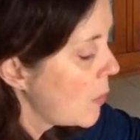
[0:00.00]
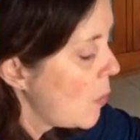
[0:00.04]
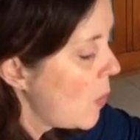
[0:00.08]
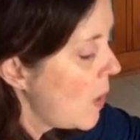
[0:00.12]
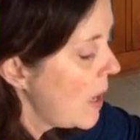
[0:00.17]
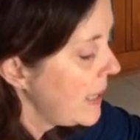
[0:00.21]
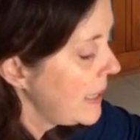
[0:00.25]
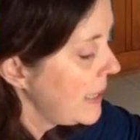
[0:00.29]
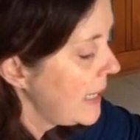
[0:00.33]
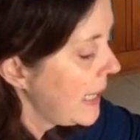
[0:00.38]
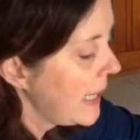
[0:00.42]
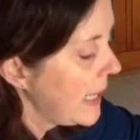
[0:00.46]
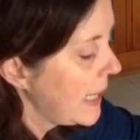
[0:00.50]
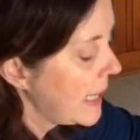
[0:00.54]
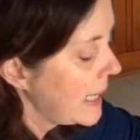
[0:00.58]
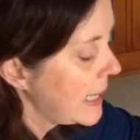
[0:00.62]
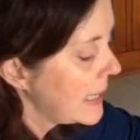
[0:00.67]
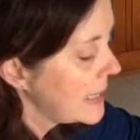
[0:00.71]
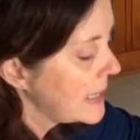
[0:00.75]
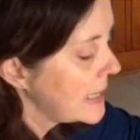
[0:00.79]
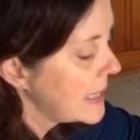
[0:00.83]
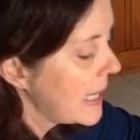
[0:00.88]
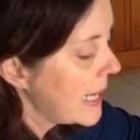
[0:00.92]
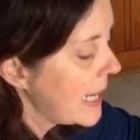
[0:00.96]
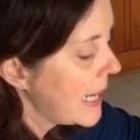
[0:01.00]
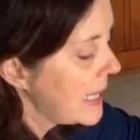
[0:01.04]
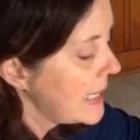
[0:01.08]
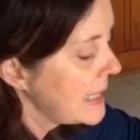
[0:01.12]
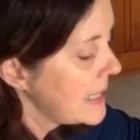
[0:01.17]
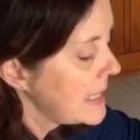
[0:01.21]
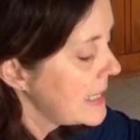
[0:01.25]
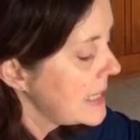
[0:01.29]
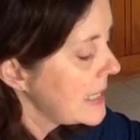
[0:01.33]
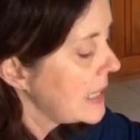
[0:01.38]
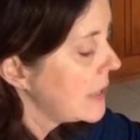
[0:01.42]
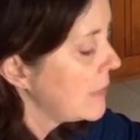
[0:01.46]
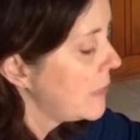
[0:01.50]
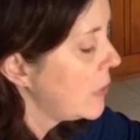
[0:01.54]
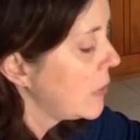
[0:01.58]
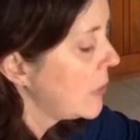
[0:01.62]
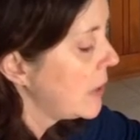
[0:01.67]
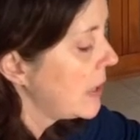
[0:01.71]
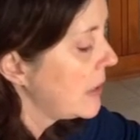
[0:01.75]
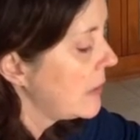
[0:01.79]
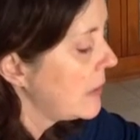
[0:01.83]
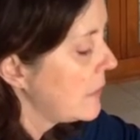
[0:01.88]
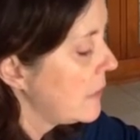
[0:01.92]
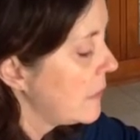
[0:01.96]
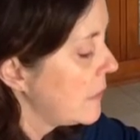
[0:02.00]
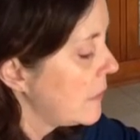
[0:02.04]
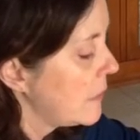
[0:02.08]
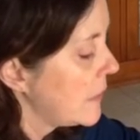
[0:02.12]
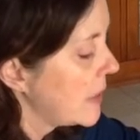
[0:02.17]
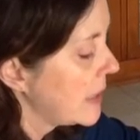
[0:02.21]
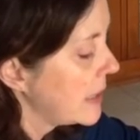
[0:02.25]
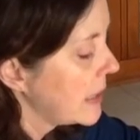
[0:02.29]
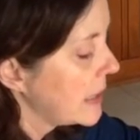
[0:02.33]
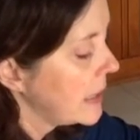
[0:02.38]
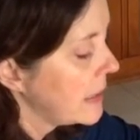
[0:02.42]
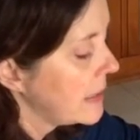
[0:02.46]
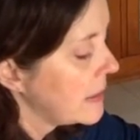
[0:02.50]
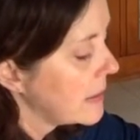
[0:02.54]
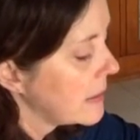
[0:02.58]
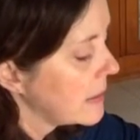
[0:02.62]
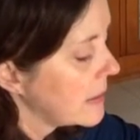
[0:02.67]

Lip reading: one hand and see if you can fill it